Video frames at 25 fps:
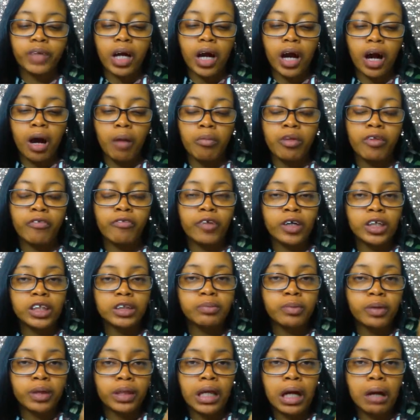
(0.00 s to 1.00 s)
Um, the
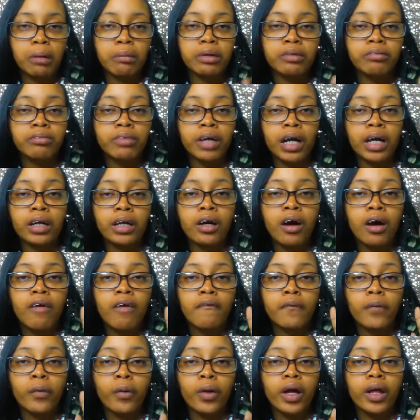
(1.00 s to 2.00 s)
first book that we read
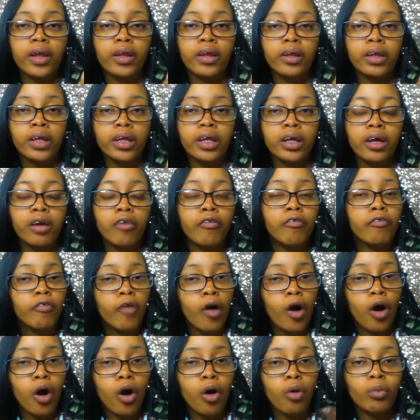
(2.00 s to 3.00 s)
for the
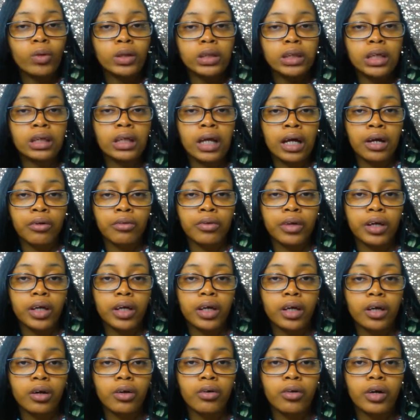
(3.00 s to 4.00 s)
fall was A Light on the
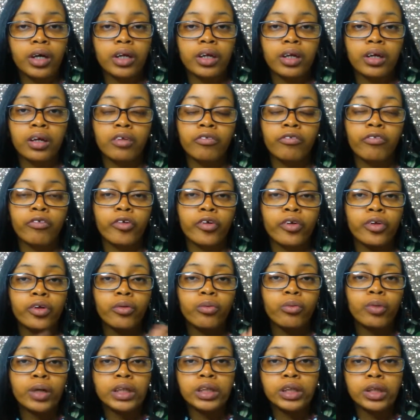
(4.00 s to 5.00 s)
Hill, and then for the
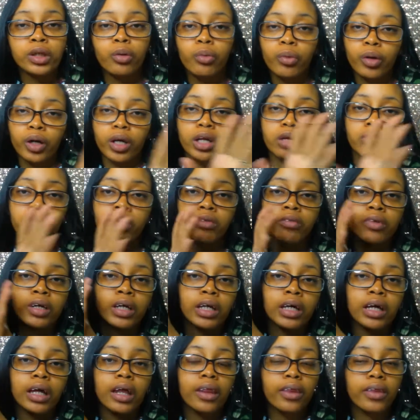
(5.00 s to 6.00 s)
winter we're going to be
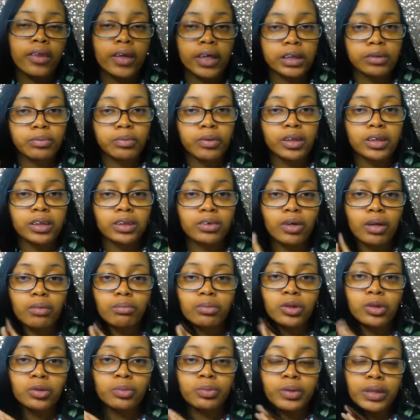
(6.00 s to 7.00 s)
reading this book, so
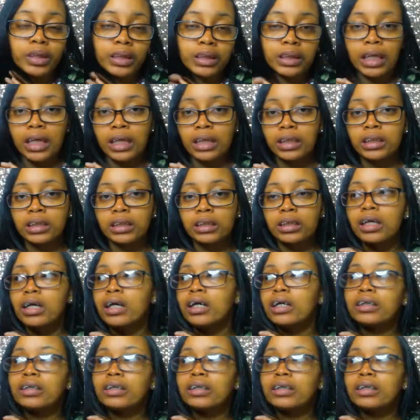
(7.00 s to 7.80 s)
I'm super excited to